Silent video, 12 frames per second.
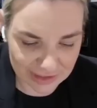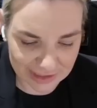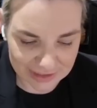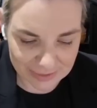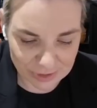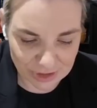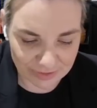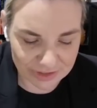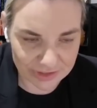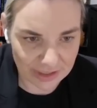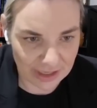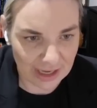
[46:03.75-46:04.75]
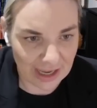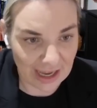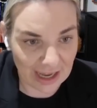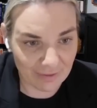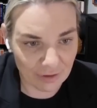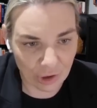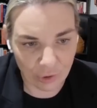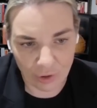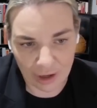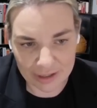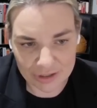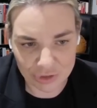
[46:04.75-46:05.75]
Customs Service have
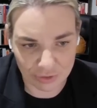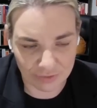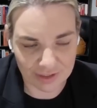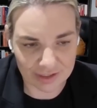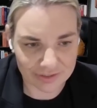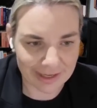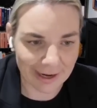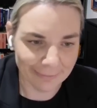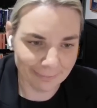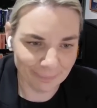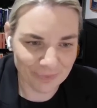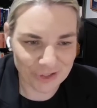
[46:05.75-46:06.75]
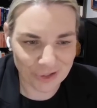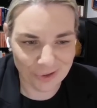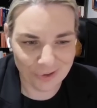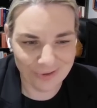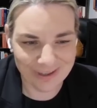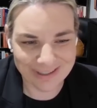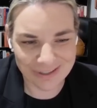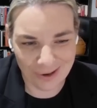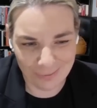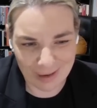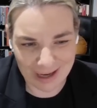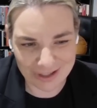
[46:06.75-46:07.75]
acquired 2 of these. Now, 2 is
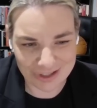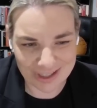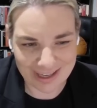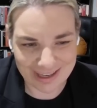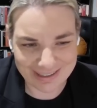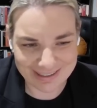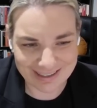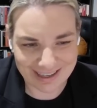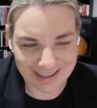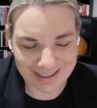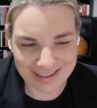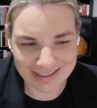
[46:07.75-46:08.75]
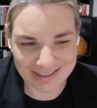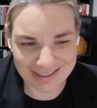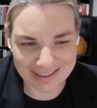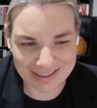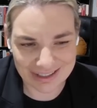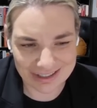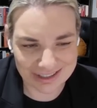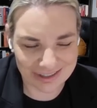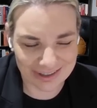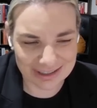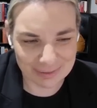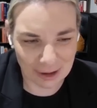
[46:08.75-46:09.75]
not much, and these things are
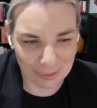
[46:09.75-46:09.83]
designed to be